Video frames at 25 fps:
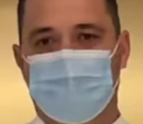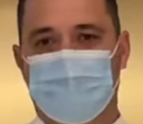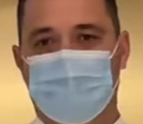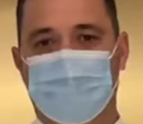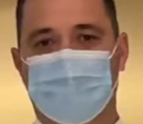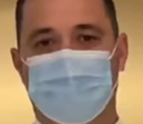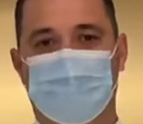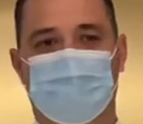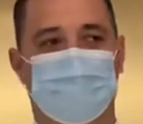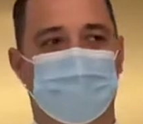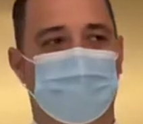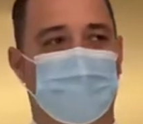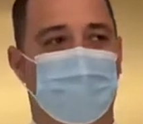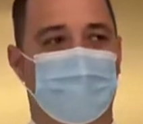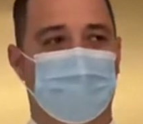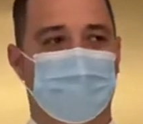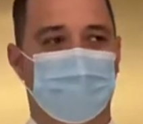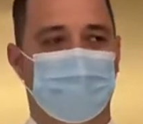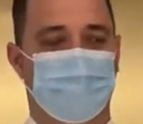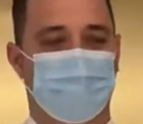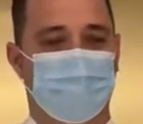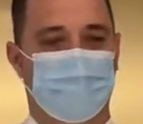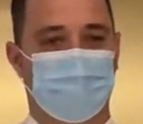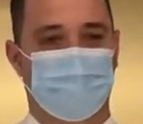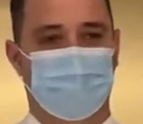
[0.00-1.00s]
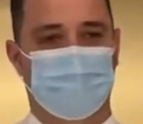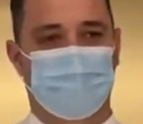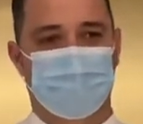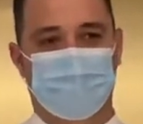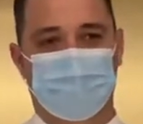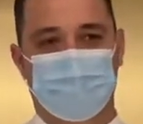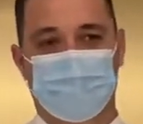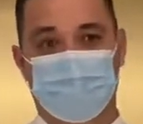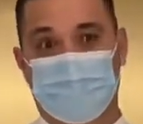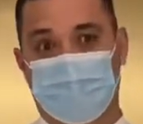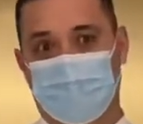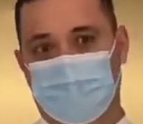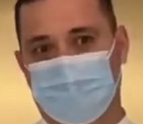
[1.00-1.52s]
in the salads. And I say,
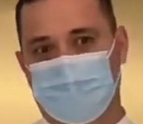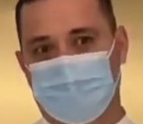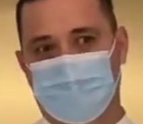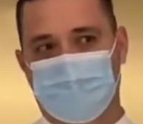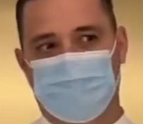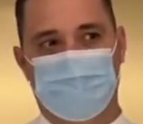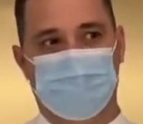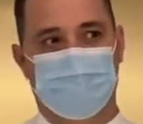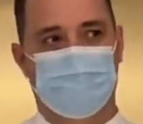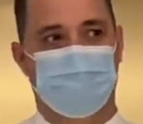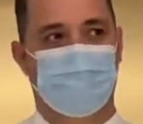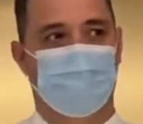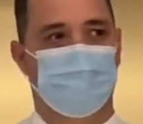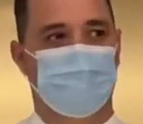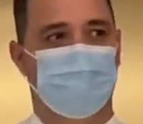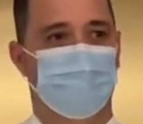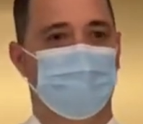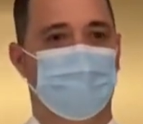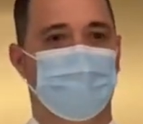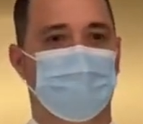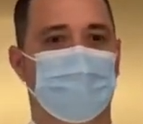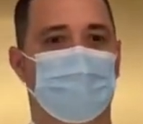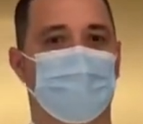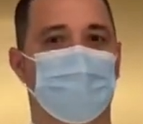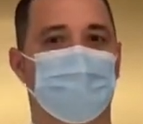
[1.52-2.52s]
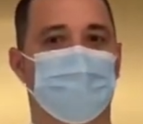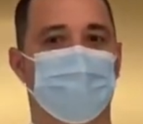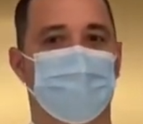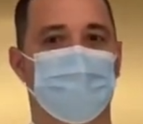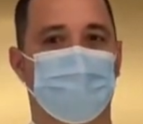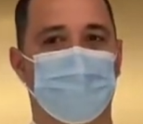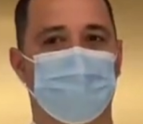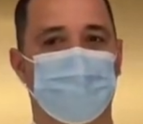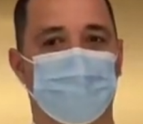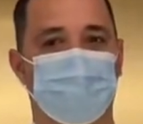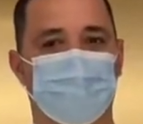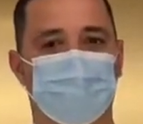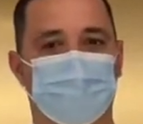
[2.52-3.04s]
okay. And I tried to
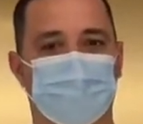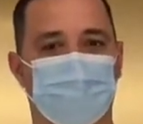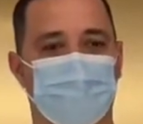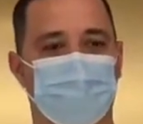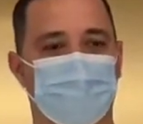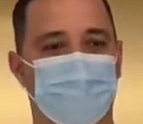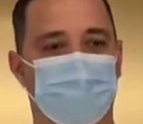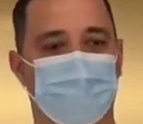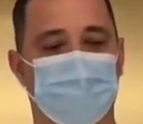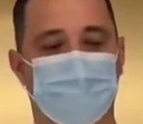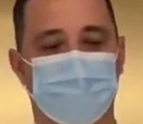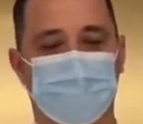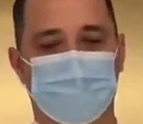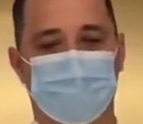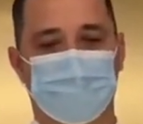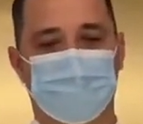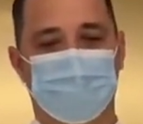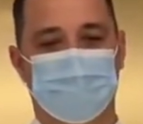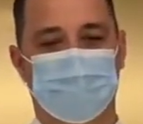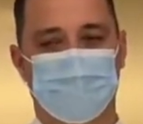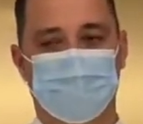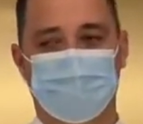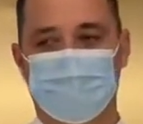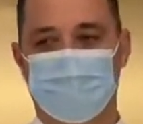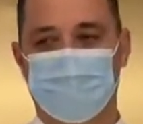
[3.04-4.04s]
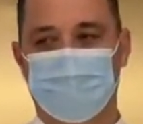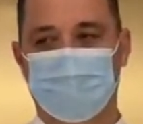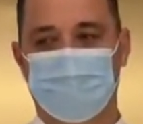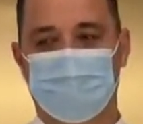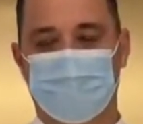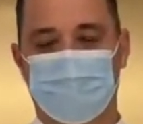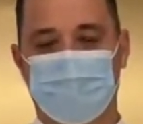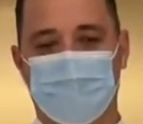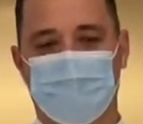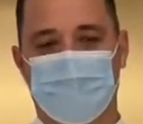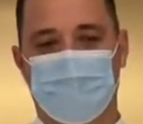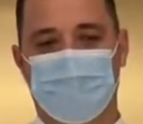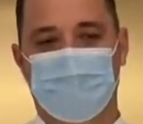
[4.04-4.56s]
make him some nice, and uh,
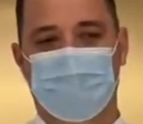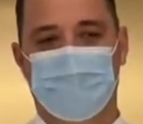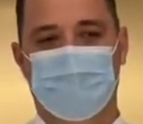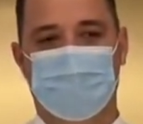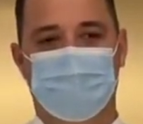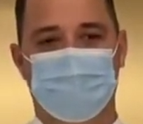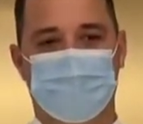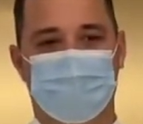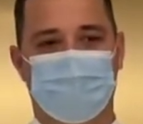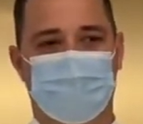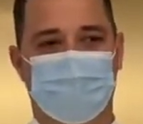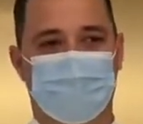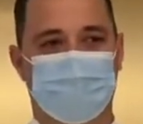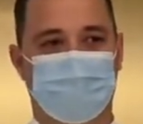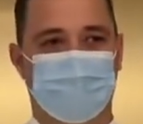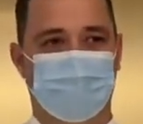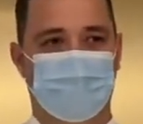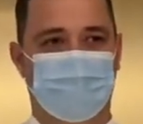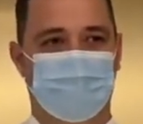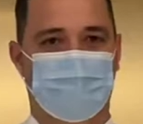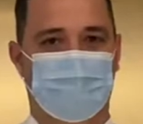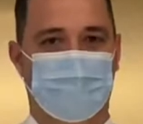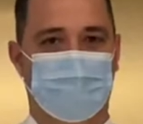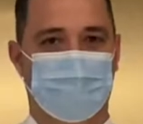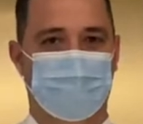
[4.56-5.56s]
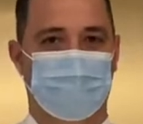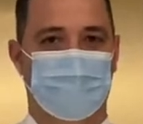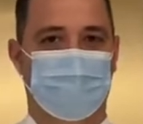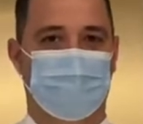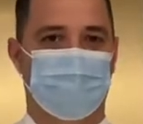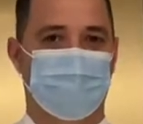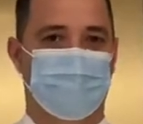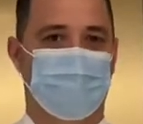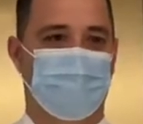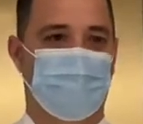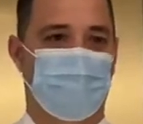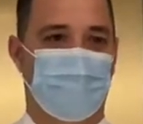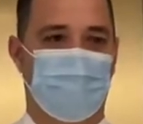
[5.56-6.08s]
he was very satisfied and was
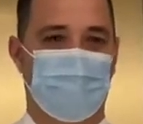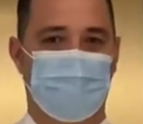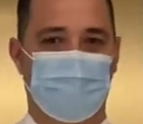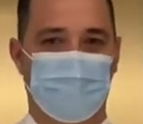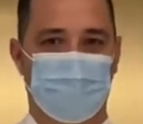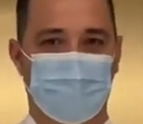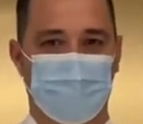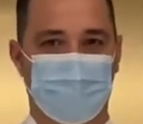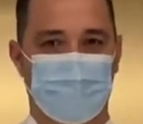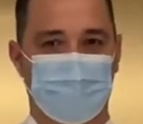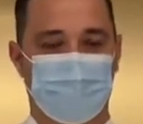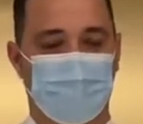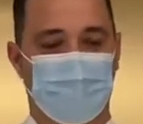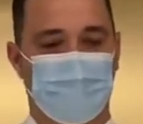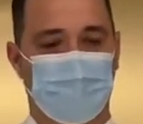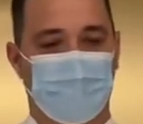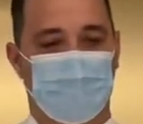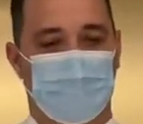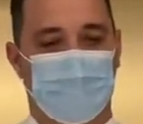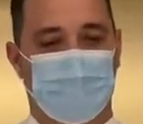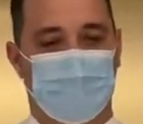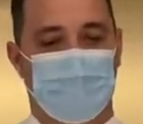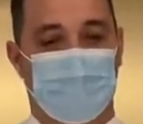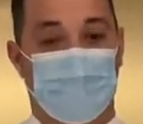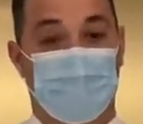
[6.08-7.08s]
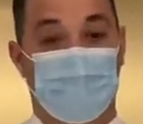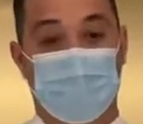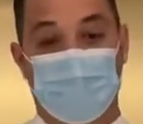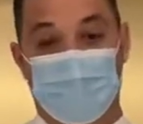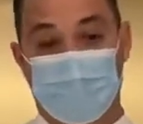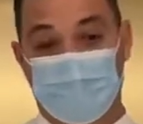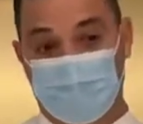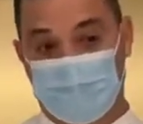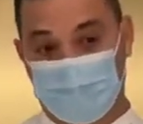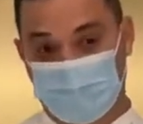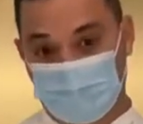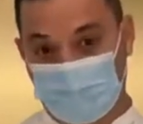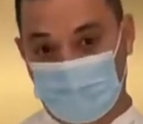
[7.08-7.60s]
very happy. And
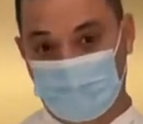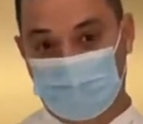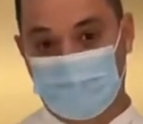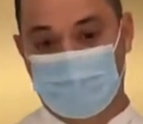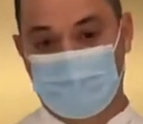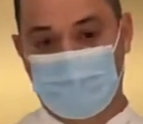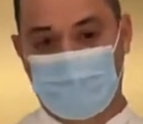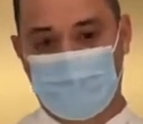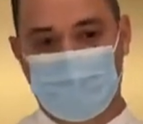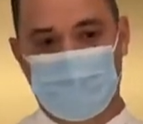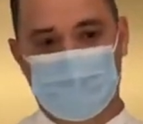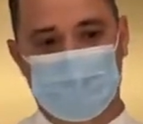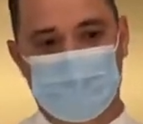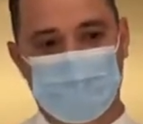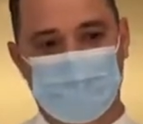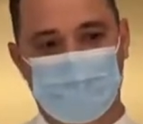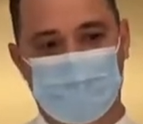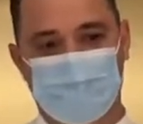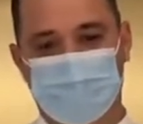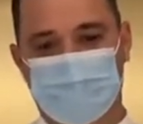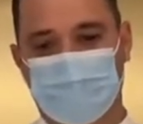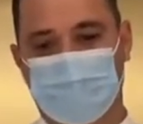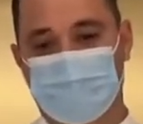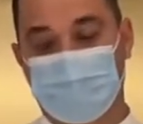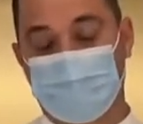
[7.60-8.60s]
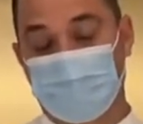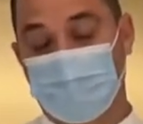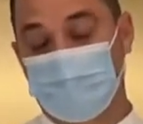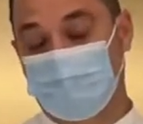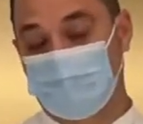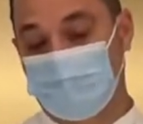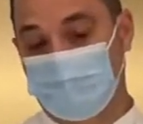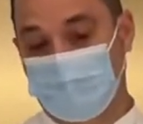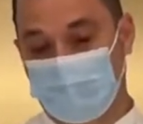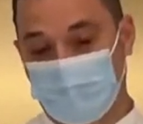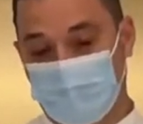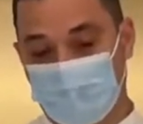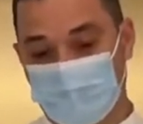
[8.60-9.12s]
from that on, I make this dessert. It's a
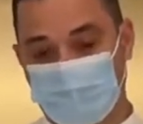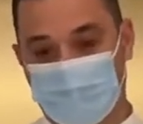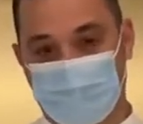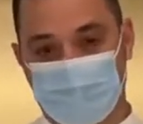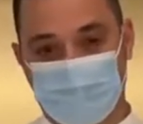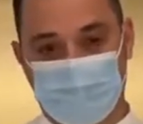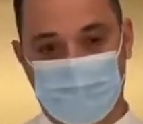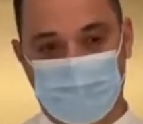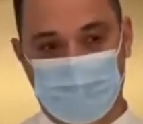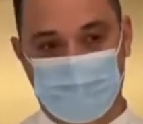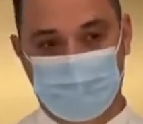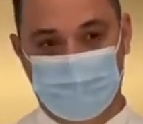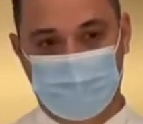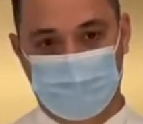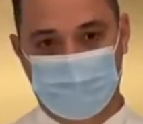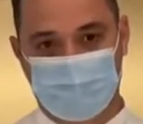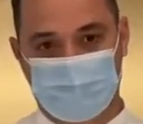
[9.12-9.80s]
nice combination.